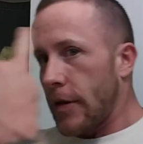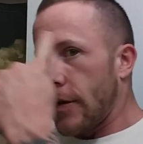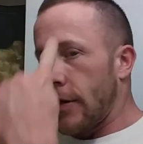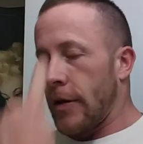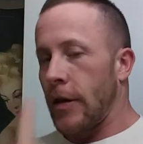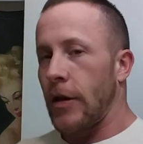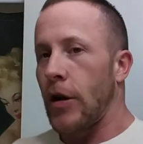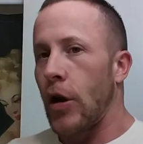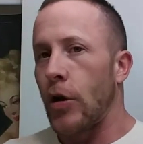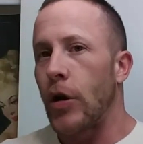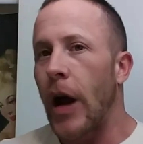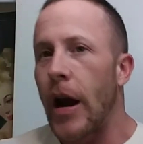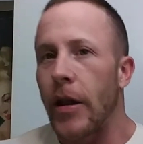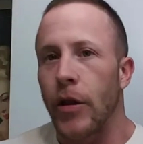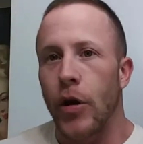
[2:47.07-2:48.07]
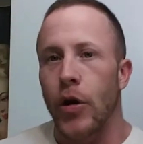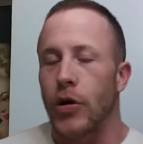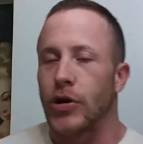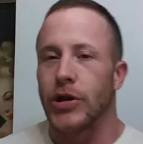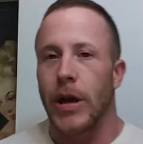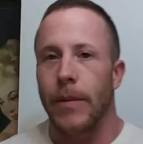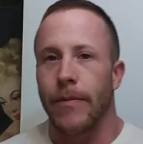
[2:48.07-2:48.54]
And, you know, you gotta know your
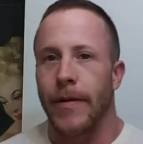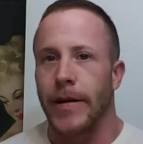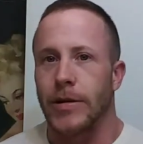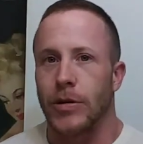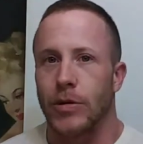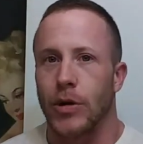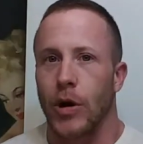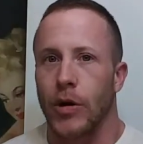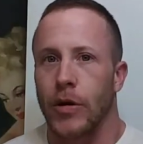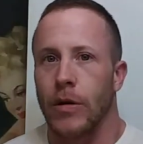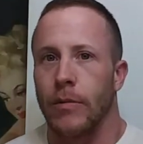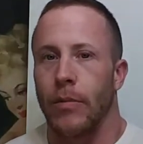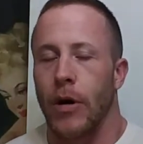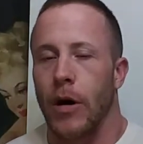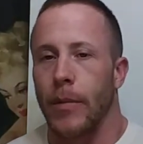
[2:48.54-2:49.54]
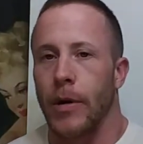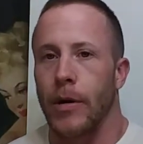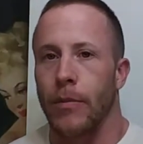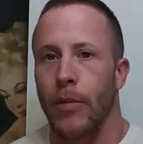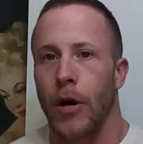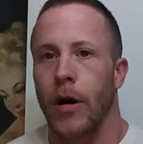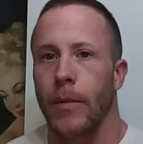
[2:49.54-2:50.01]
shape face, so talk to your barber. Your
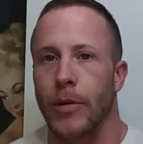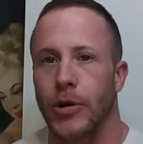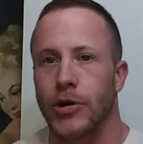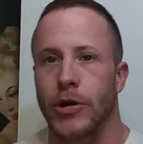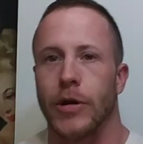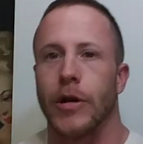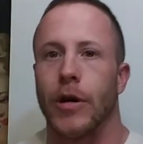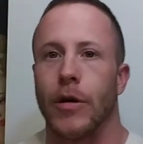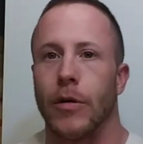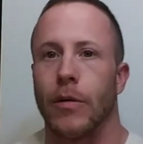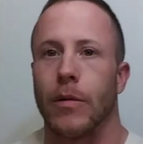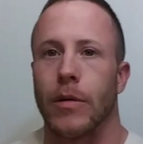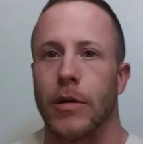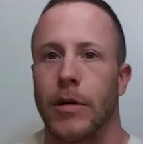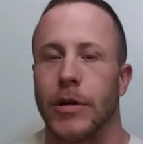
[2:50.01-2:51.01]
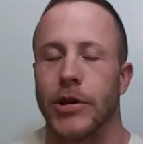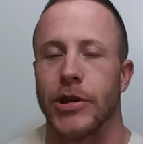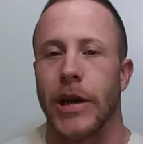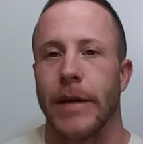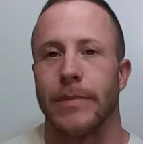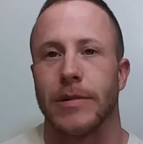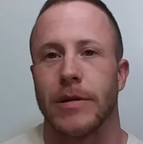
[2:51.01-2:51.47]
barber should know
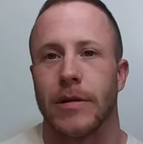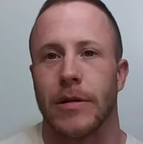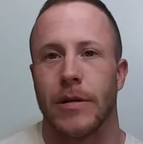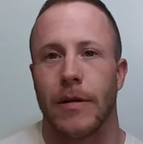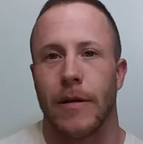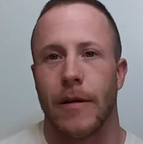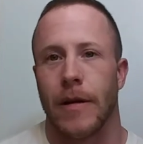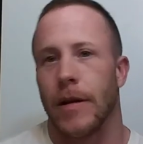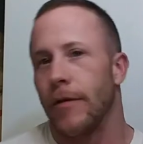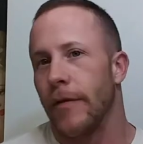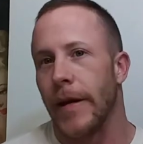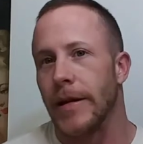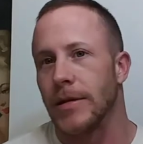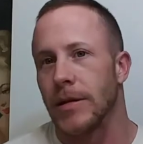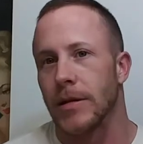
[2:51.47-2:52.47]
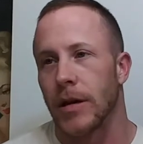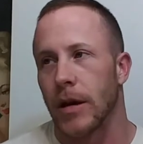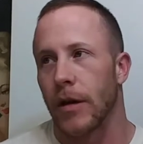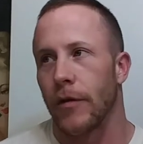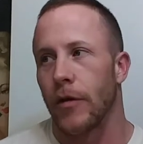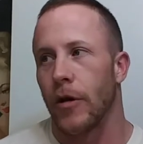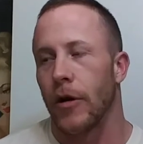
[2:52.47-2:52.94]
shapes and faces.
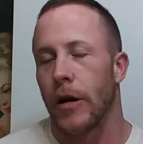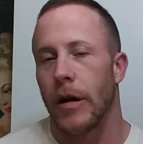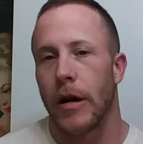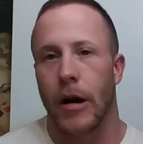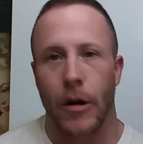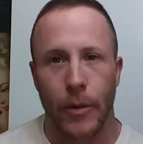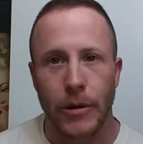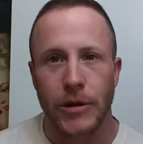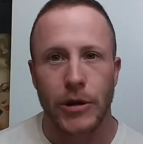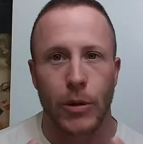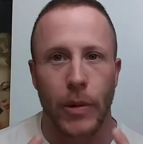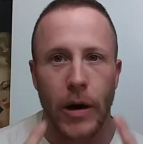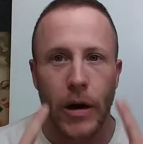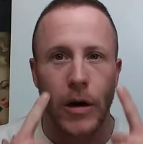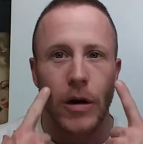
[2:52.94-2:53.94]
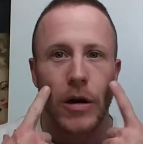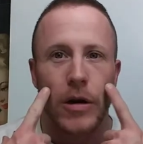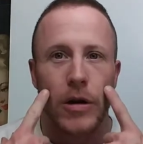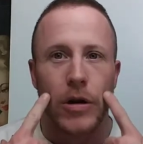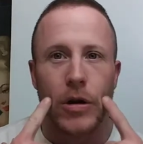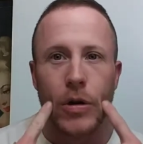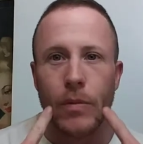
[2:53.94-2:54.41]
Like, if you're in there with a square
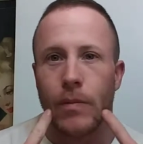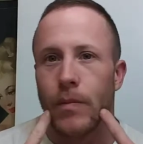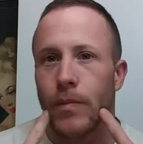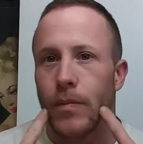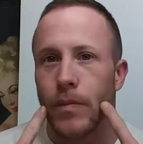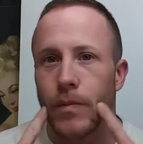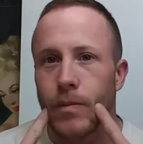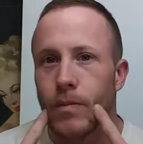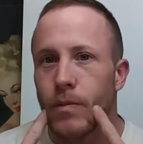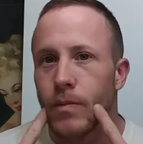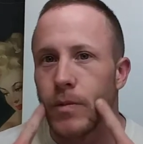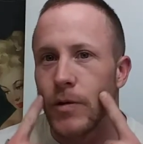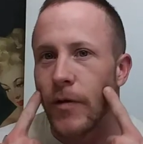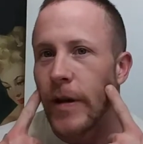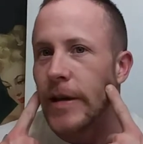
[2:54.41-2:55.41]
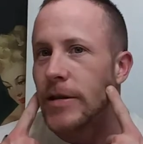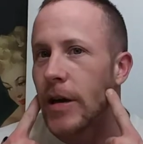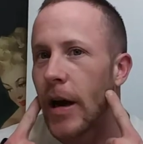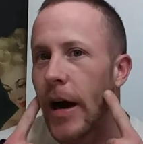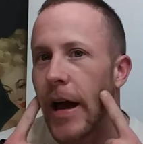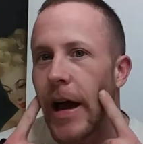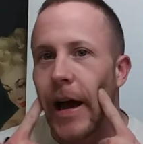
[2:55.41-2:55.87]
face like
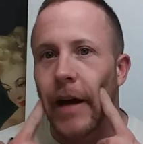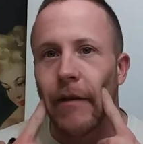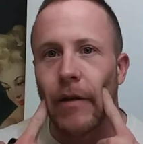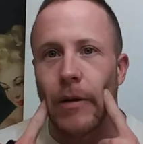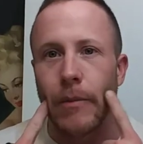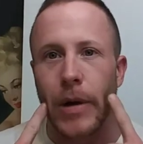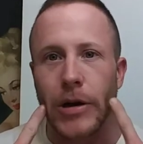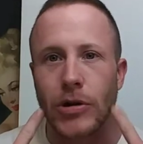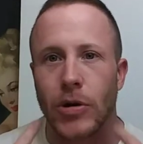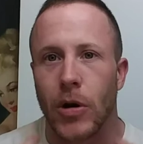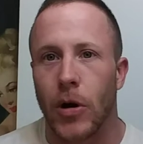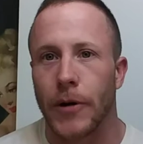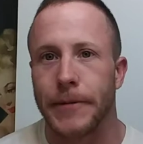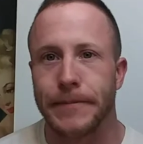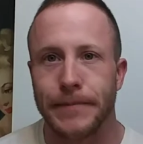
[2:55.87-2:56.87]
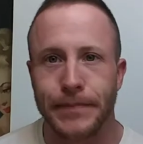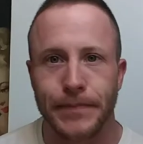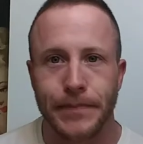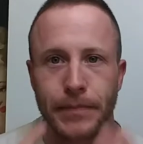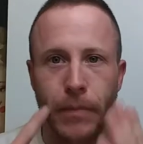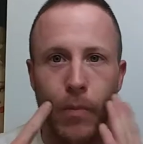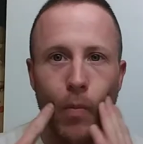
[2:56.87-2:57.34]
I have, like my jaw,
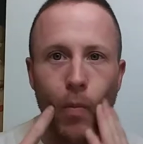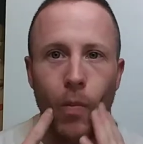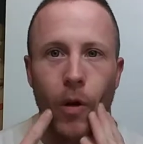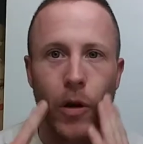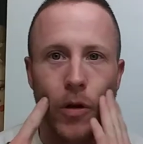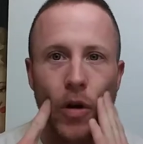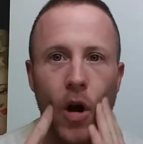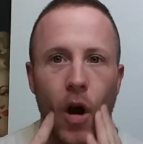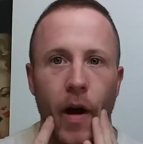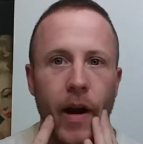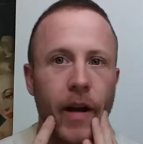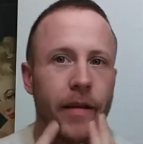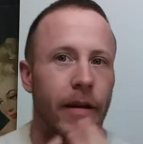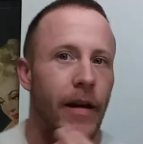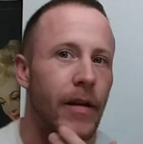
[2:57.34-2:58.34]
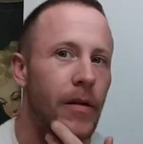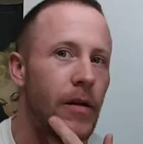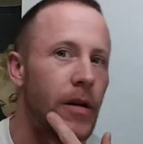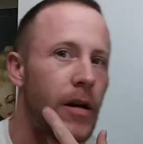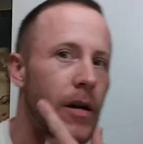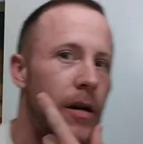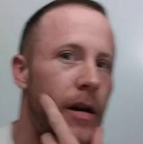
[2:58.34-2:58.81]
you know, I got that,
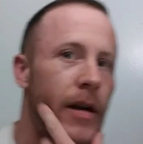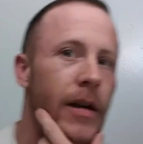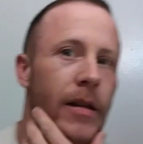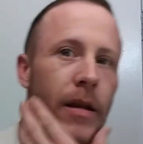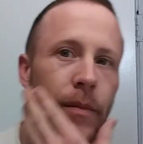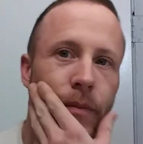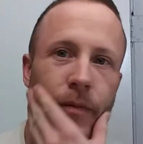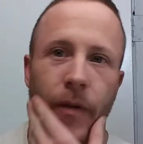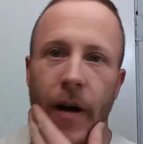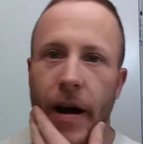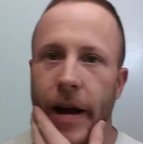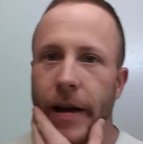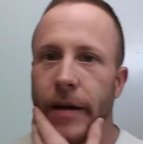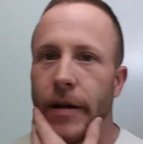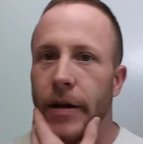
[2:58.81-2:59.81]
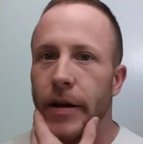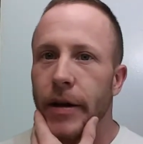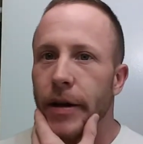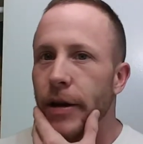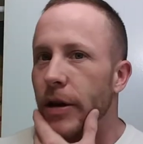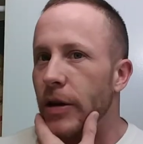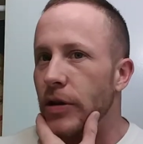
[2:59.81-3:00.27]
uh, I got that fine
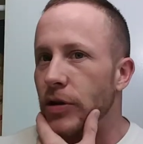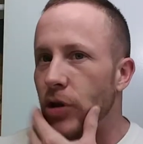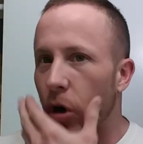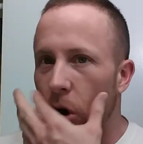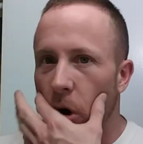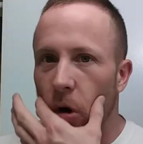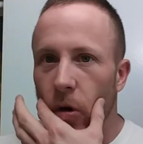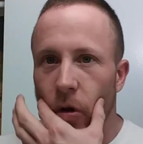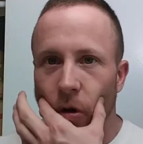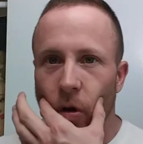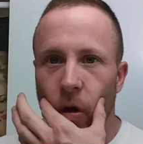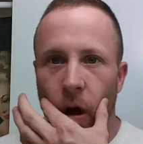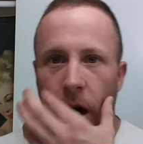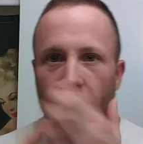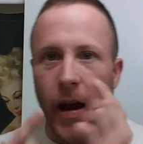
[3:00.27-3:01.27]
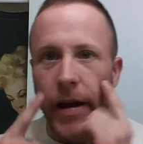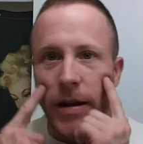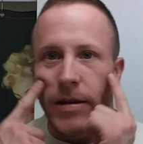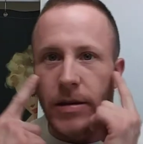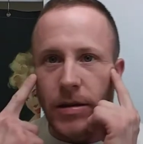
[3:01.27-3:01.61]
jaw line and